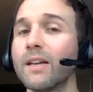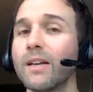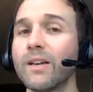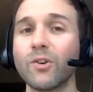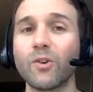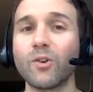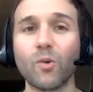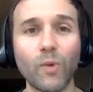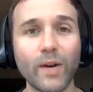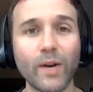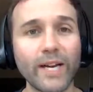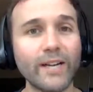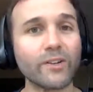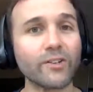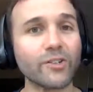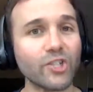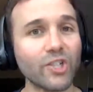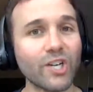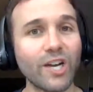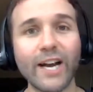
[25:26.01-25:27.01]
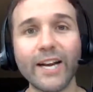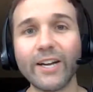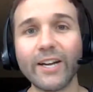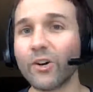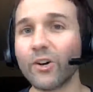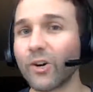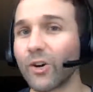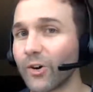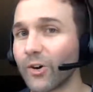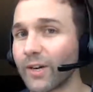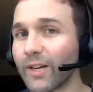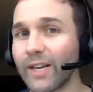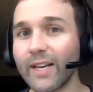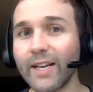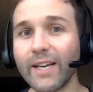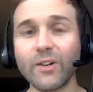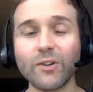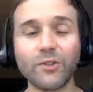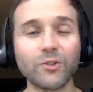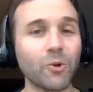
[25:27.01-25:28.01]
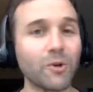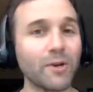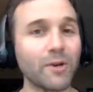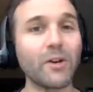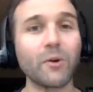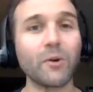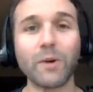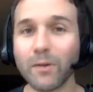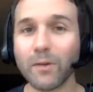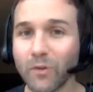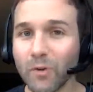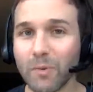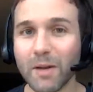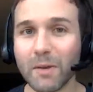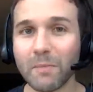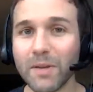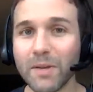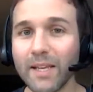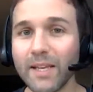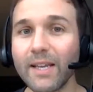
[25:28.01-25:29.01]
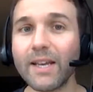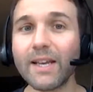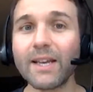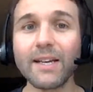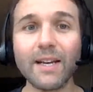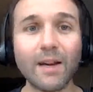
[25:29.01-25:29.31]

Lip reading: rain or shine or hurricane or tornado, whatever it might be.